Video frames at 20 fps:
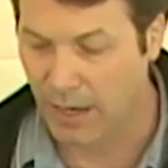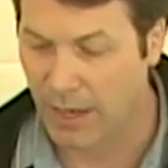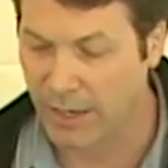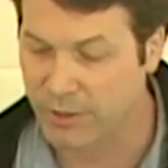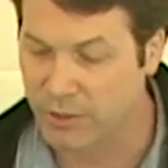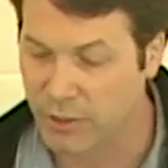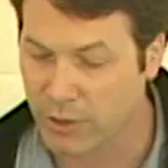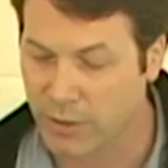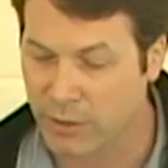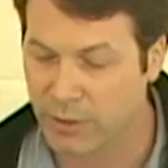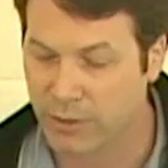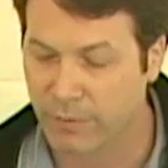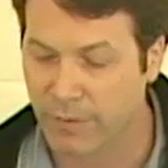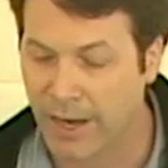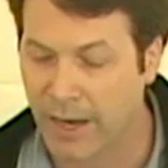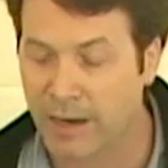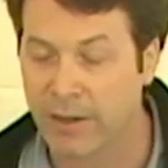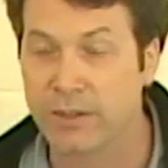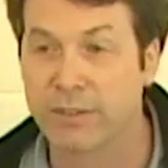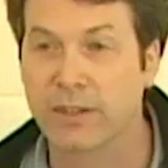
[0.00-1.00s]
I turned
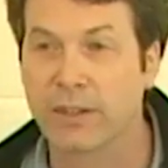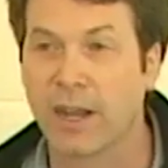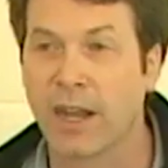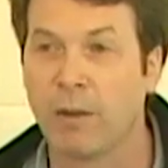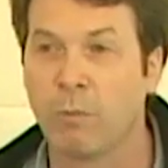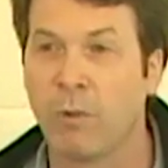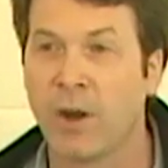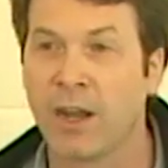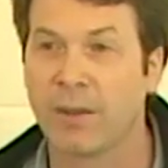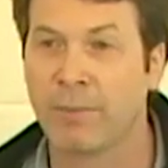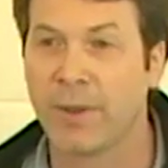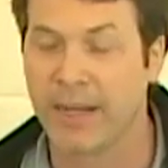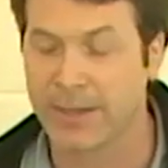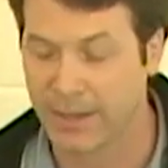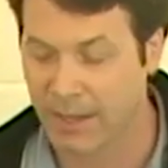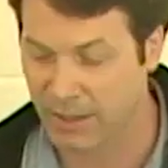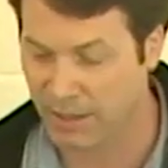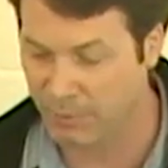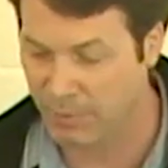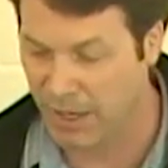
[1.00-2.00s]
around, I walked back
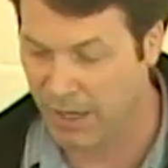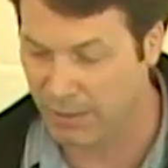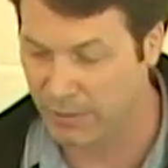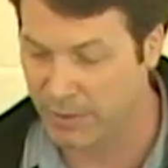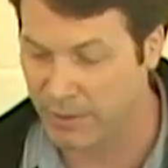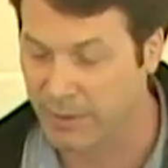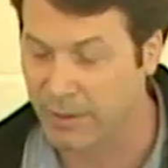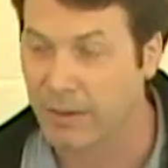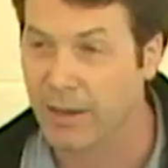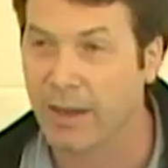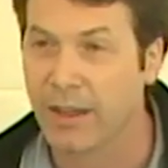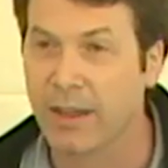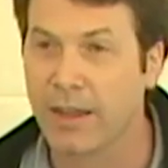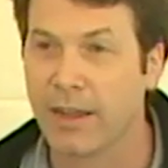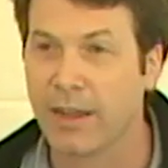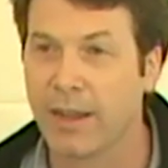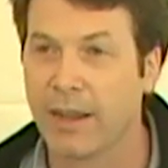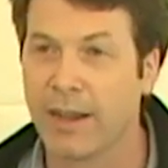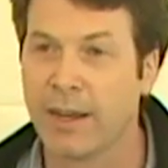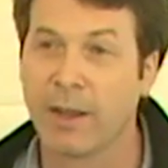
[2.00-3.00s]
down the mountain,
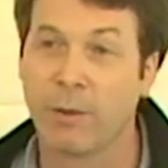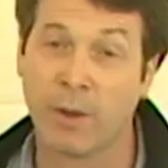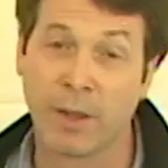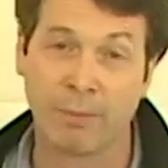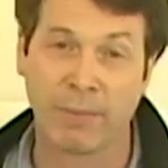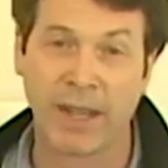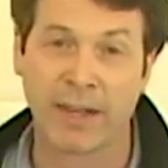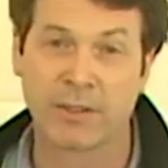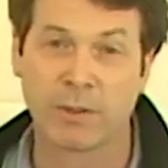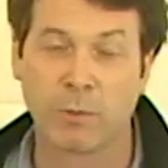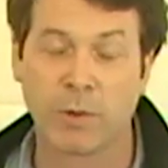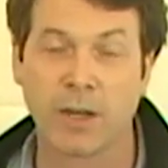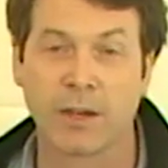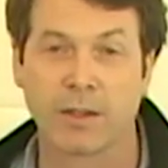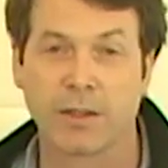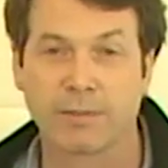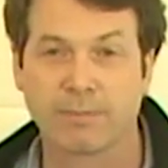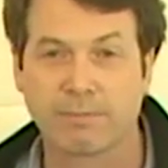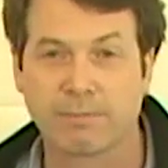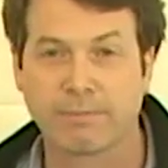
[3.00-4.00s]
and I went back to work.